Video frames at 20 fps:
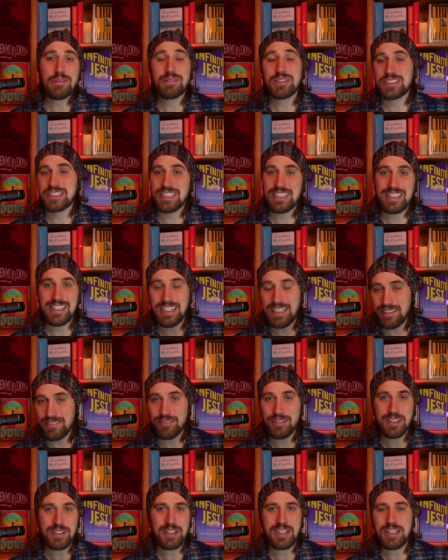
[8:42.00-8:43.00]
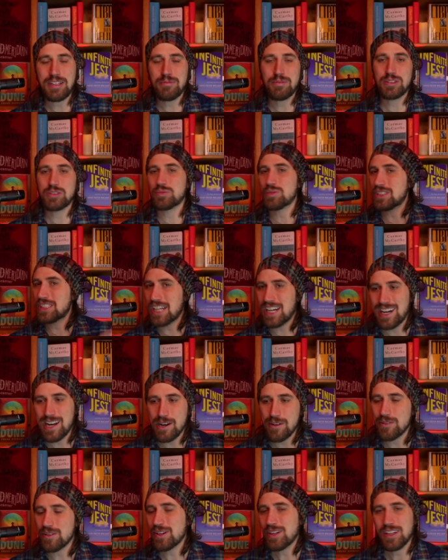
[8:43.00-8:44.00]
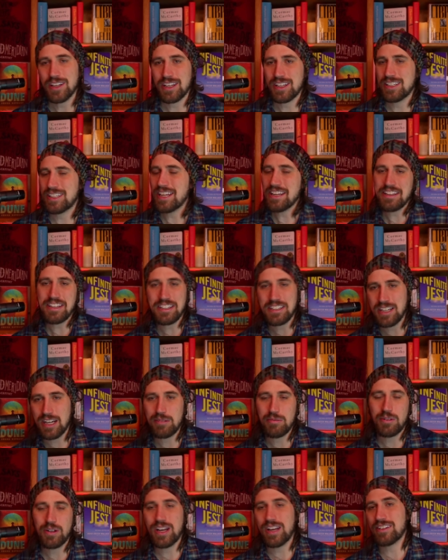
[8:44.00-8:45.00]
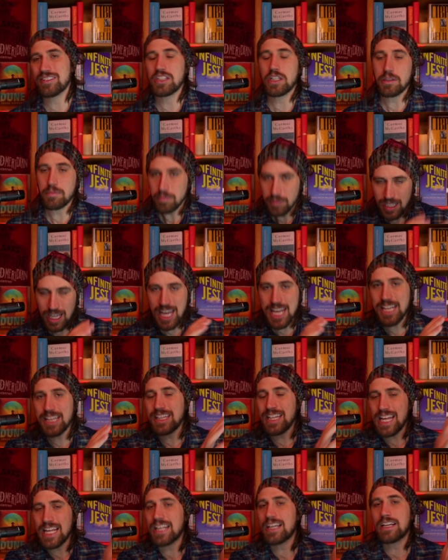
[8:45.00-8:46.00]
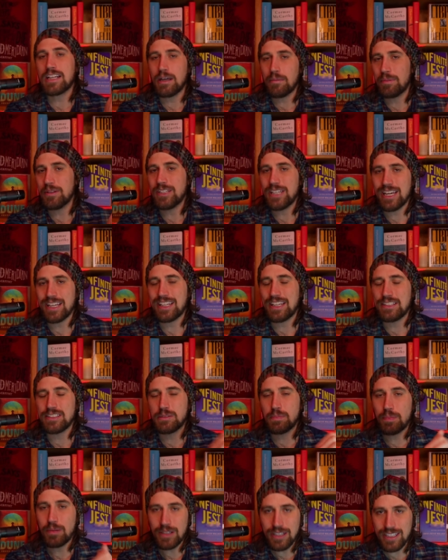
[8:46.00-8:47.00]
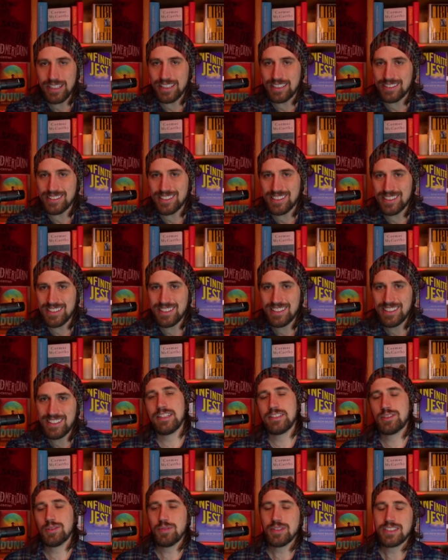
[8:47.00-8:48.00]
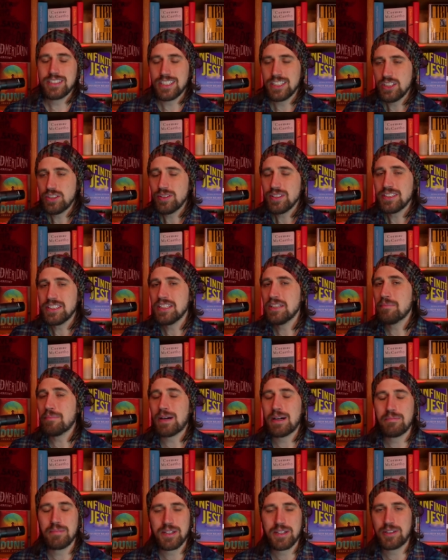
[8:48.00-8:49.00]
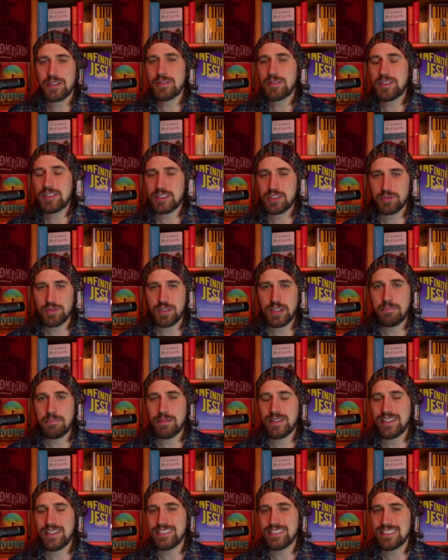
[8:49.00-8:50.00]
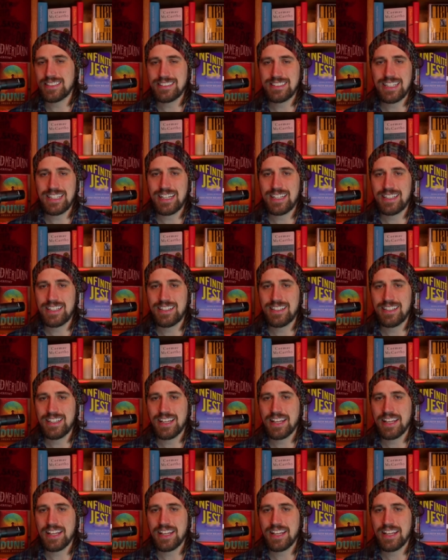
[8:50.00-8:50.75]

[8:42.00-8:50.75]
he was le- he was retiring and taking time away, I was like, take take a couple decades, please. And so what's interesting about McCarthy's screenplays is that